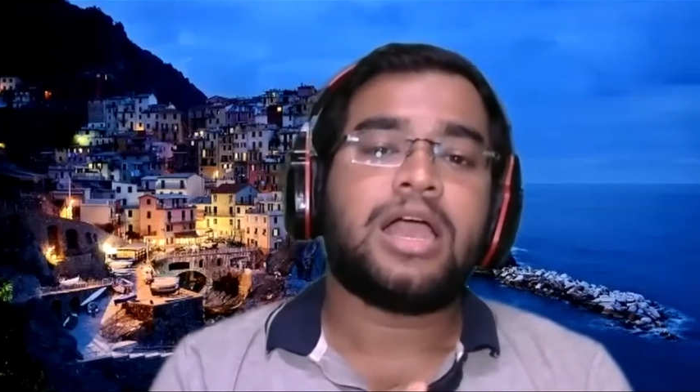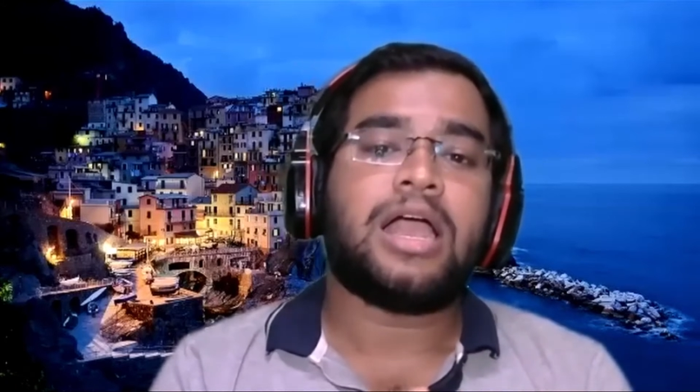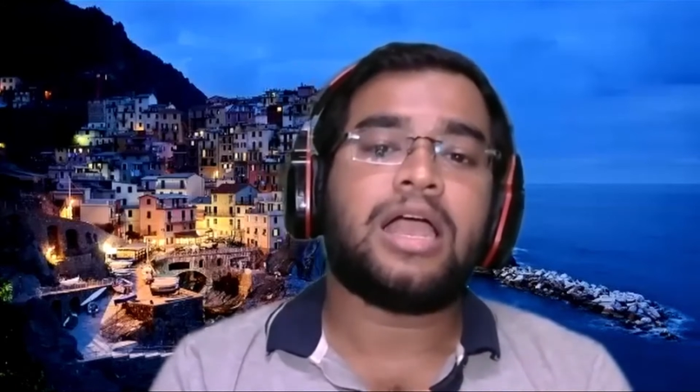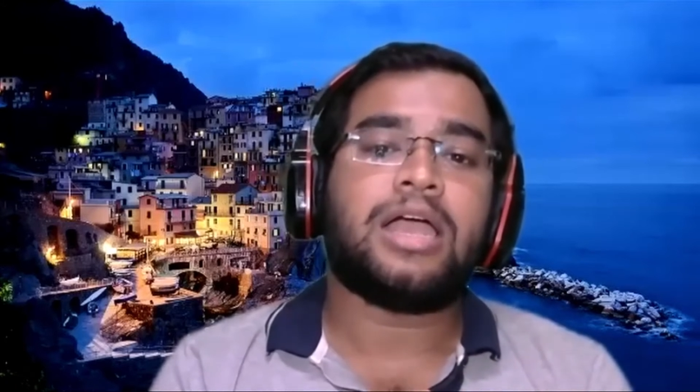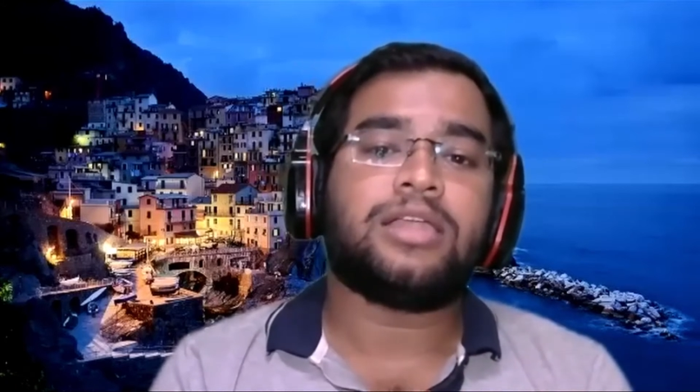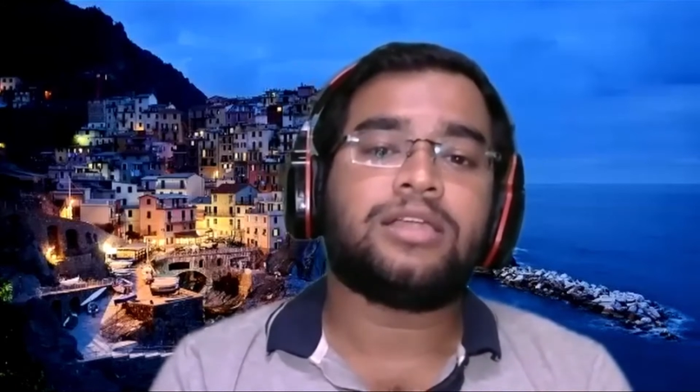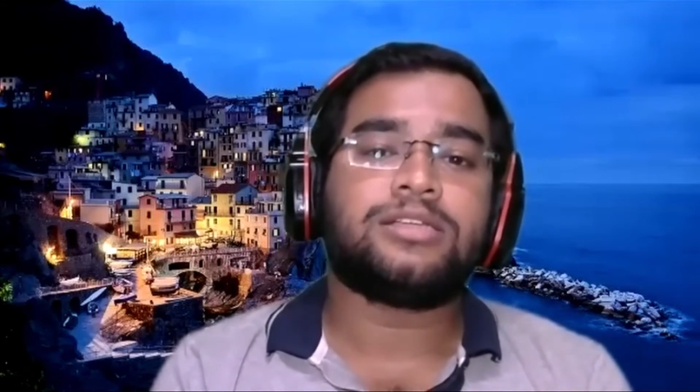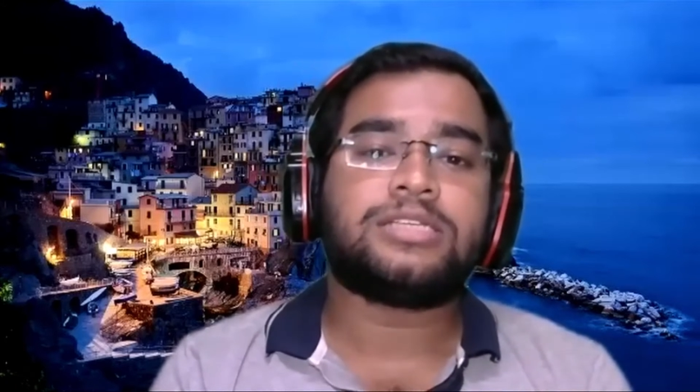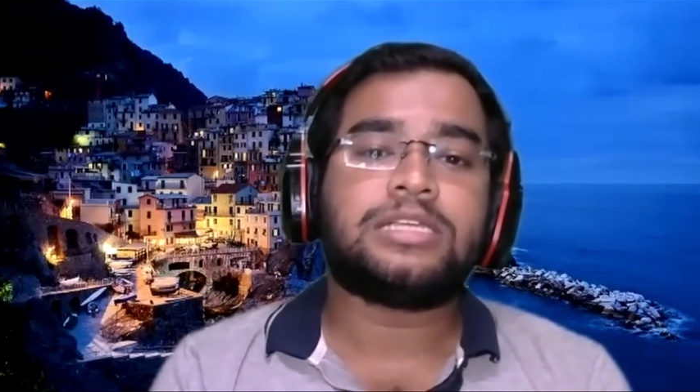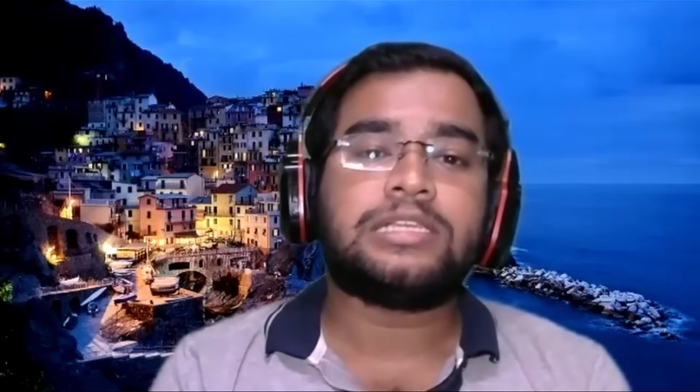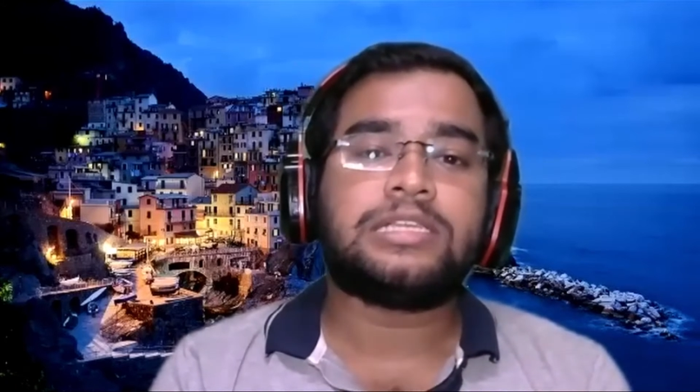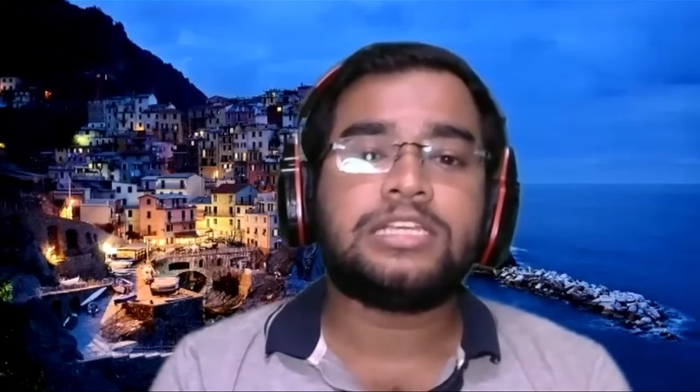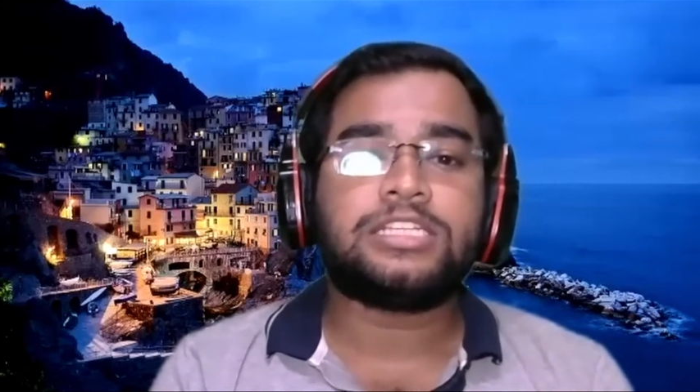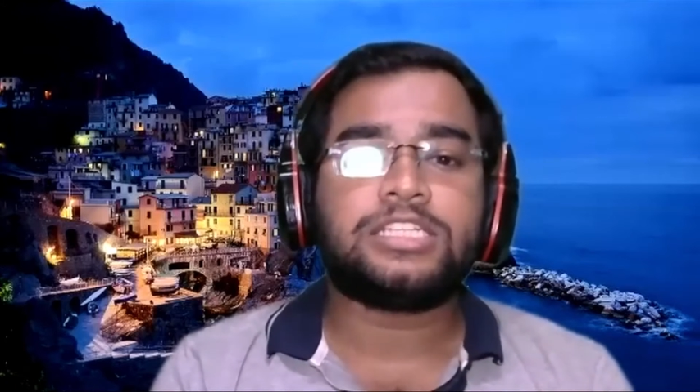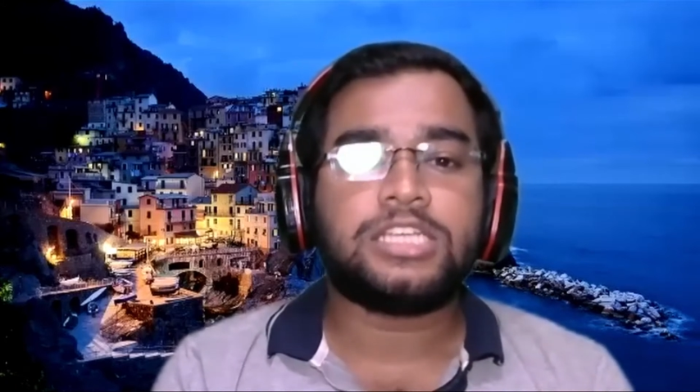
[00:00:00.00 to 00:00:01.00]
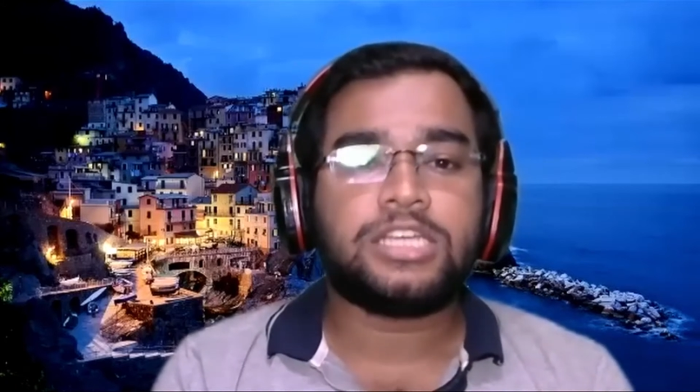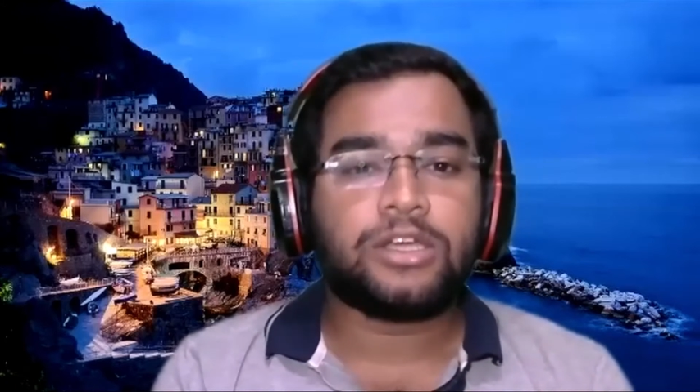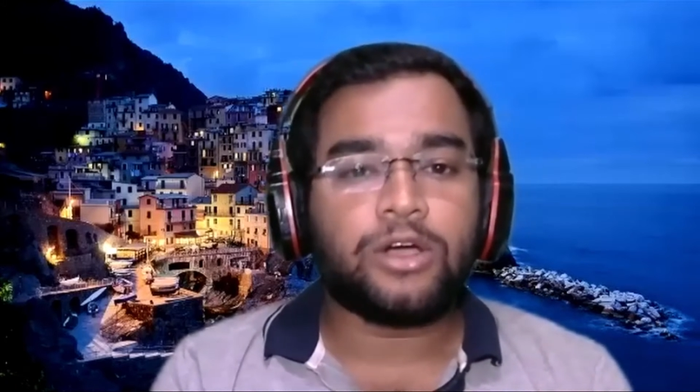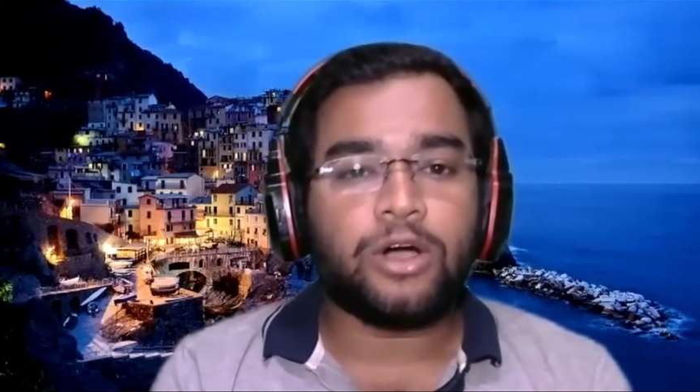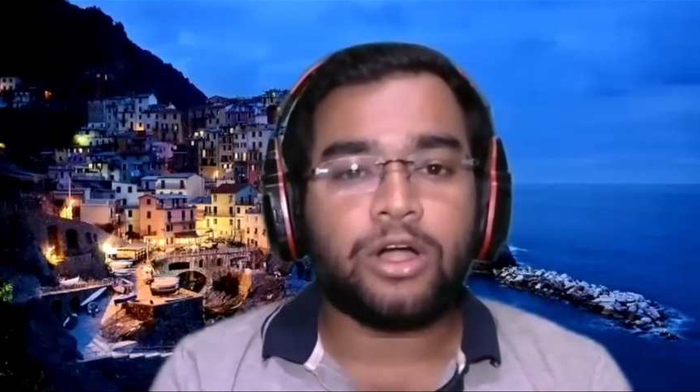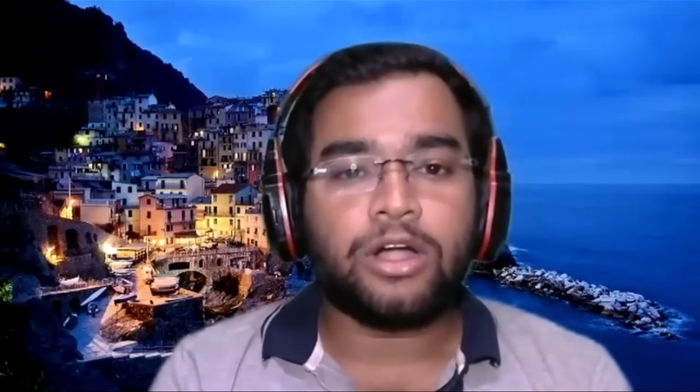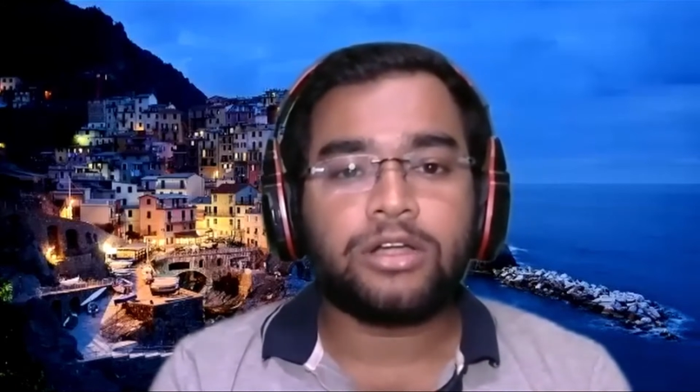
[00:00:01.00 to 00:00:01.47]
and recently she
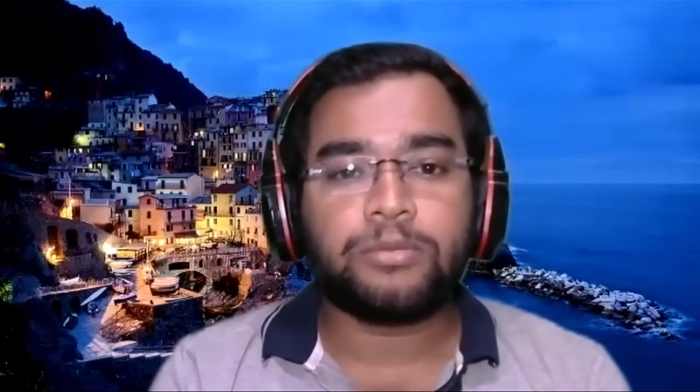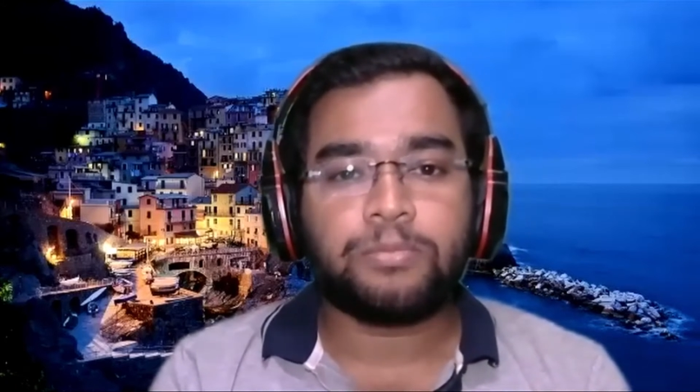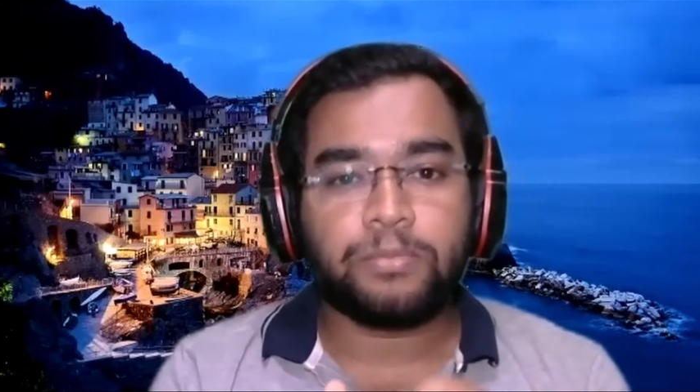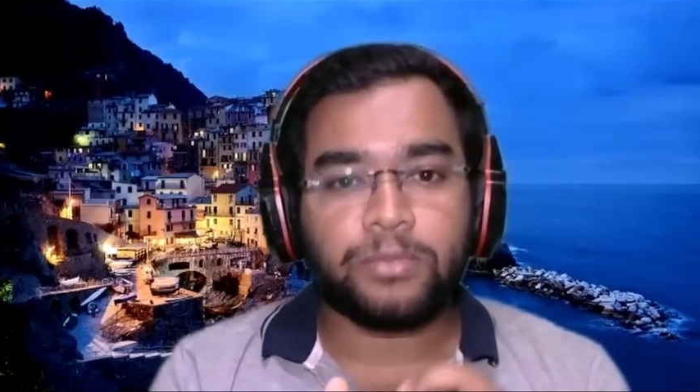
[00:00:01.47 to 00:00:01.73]
got